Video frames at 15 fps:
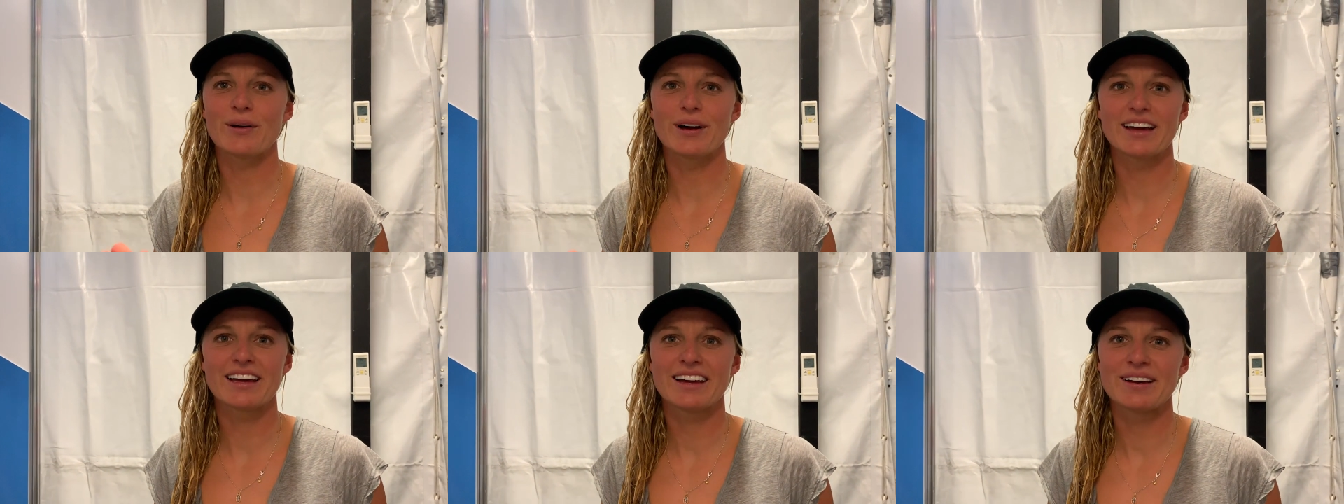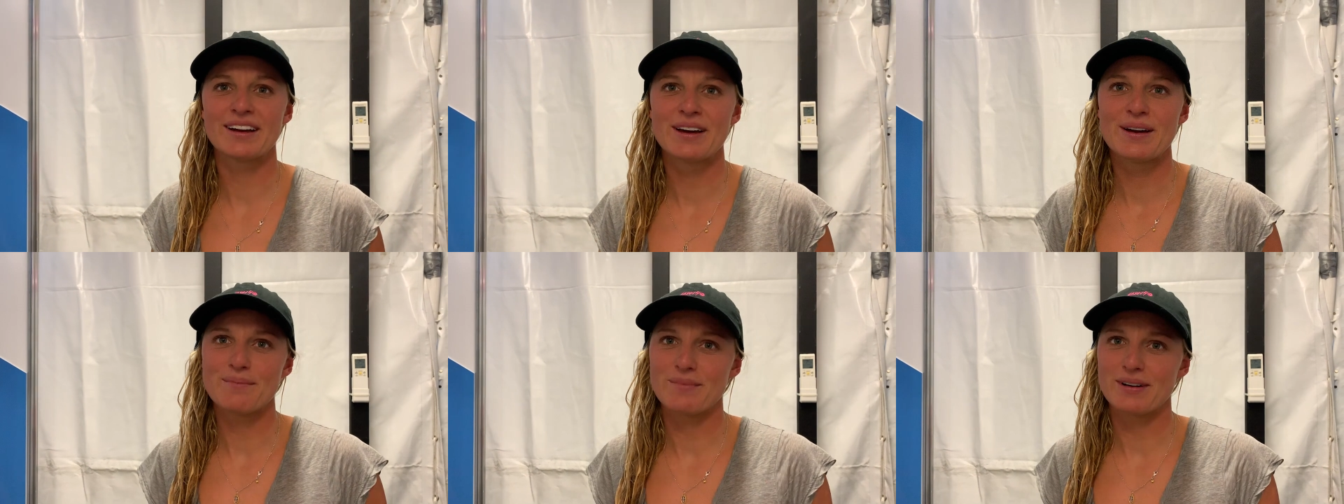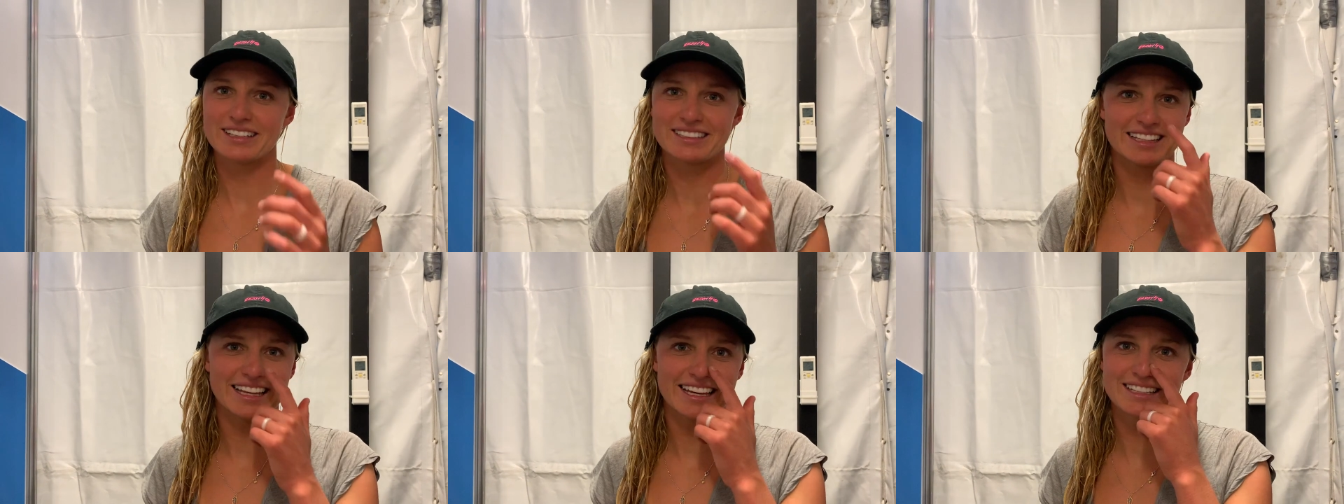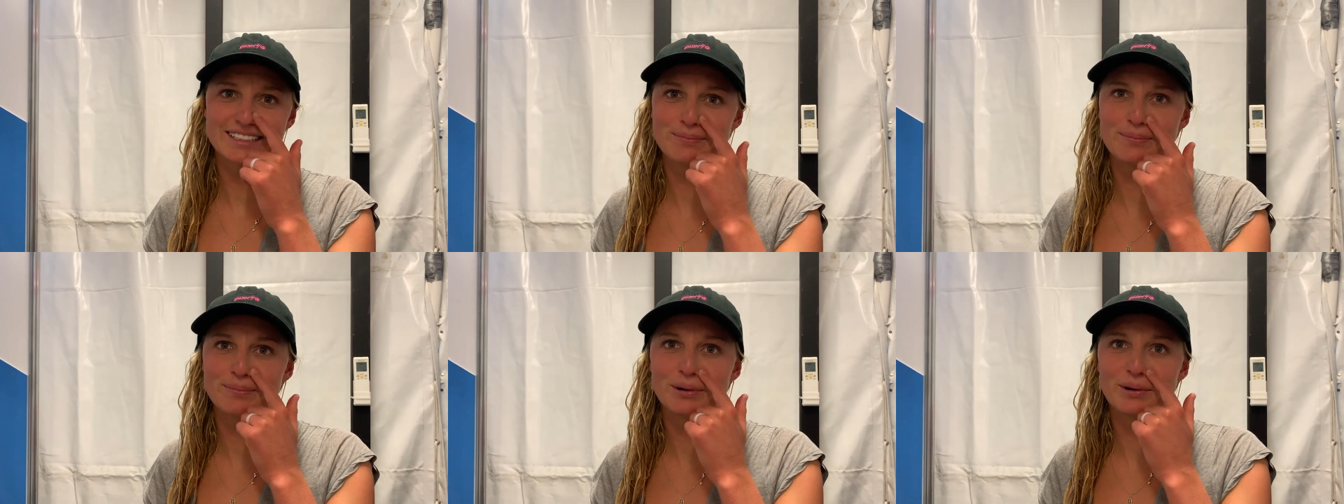way. Mike's legs
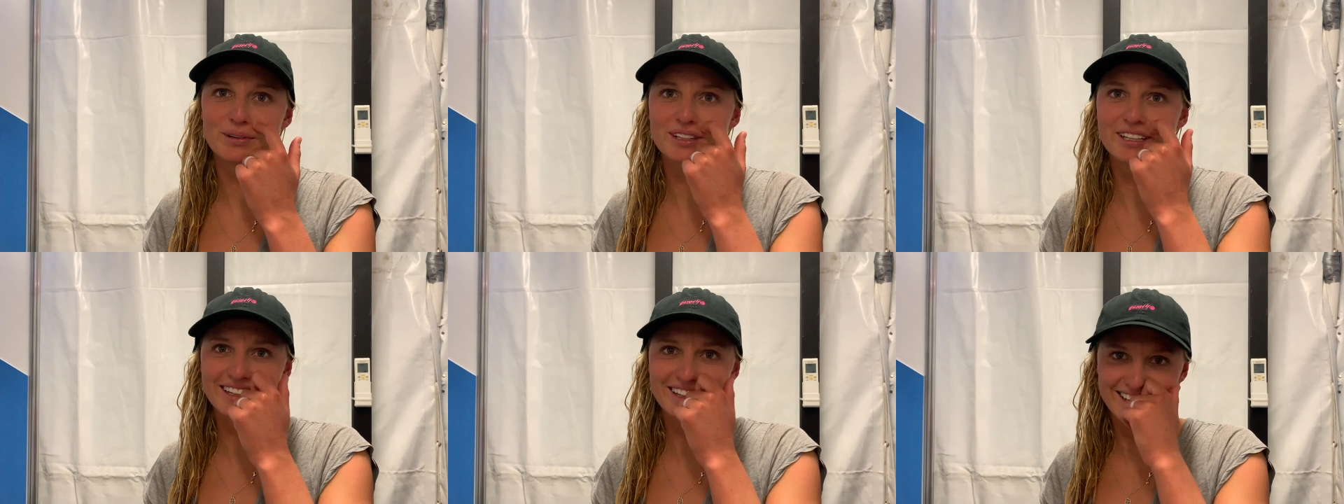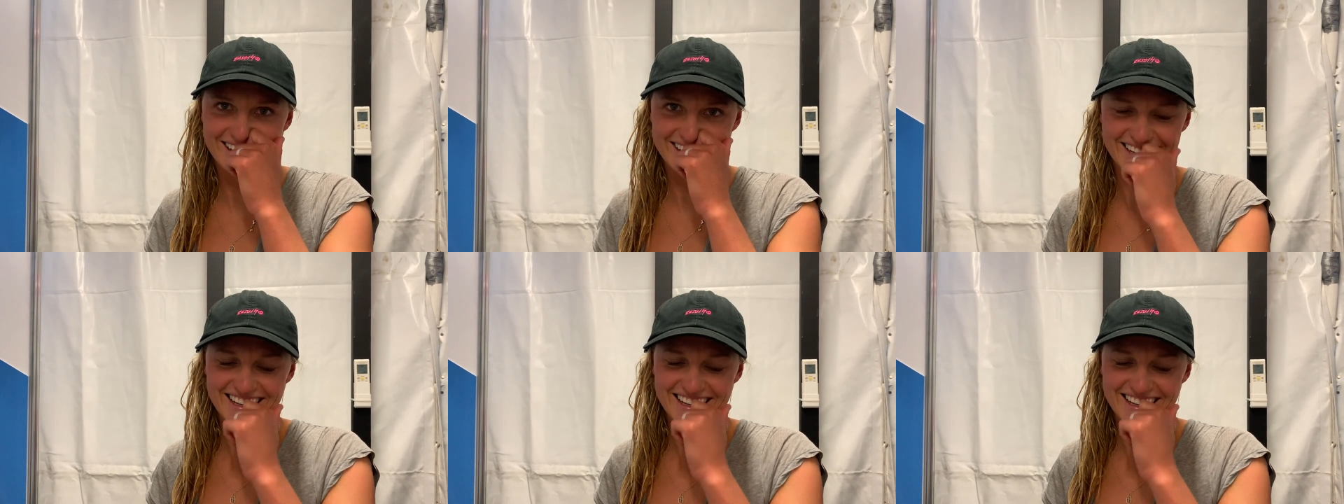pulled it.